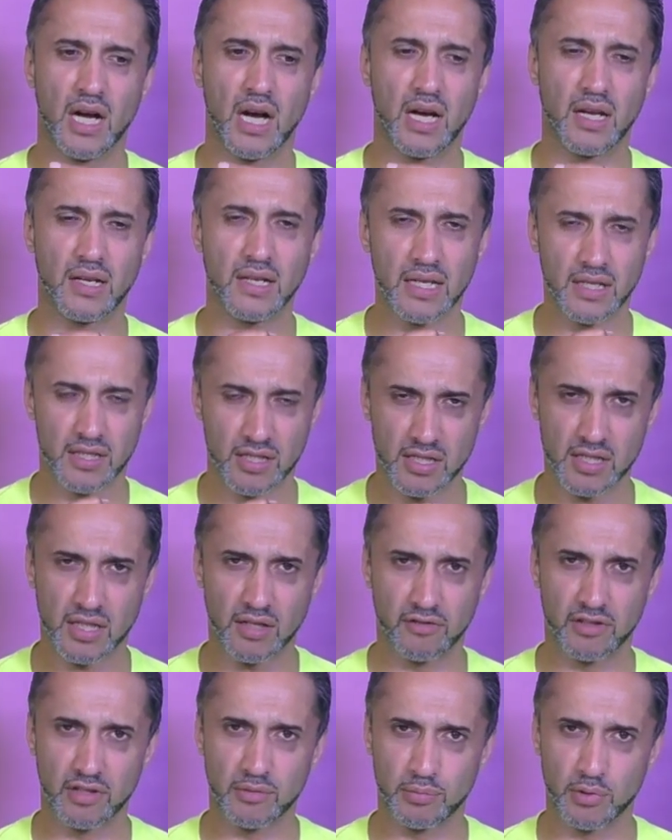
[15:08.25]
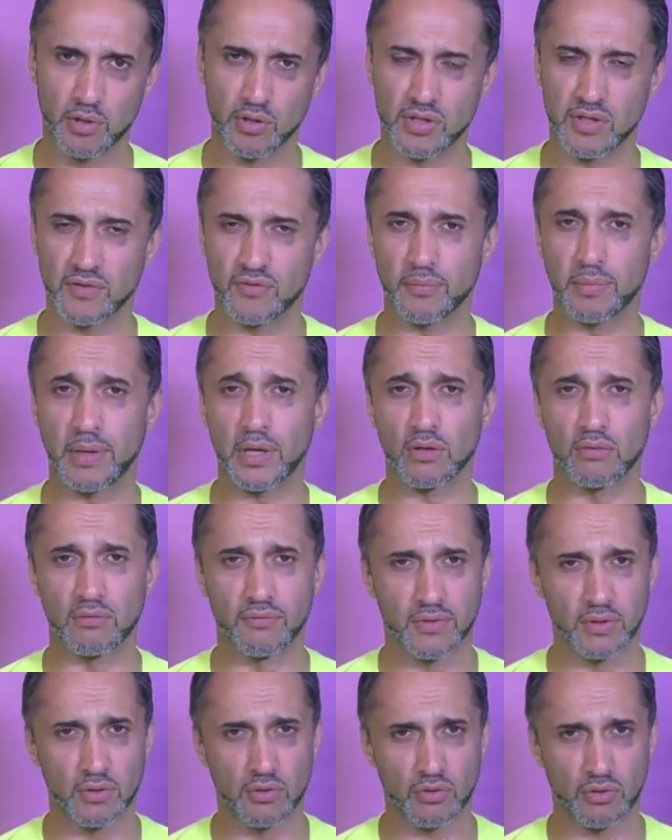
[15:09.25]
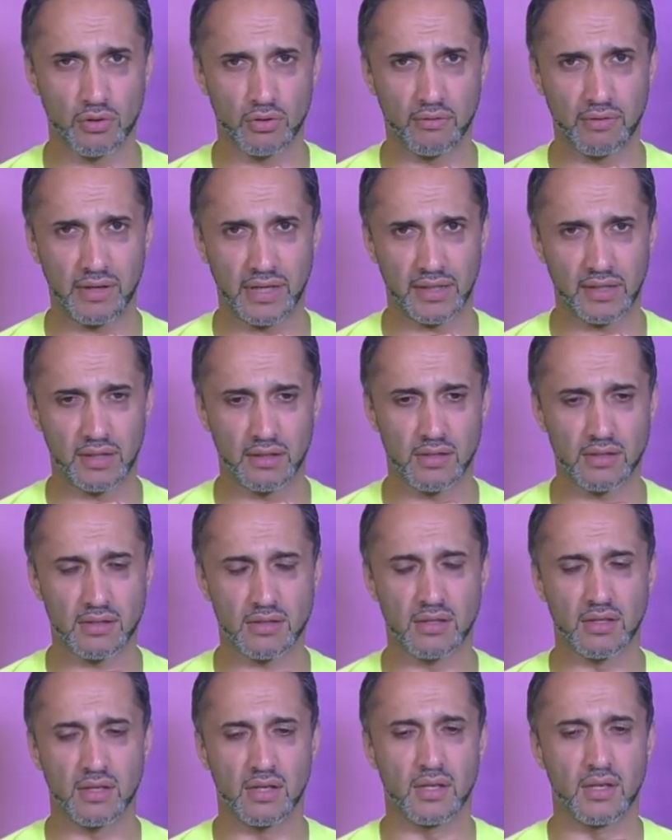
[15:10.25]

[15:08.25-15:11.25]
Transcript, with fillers: unnecessarily abusive about your views on a racket.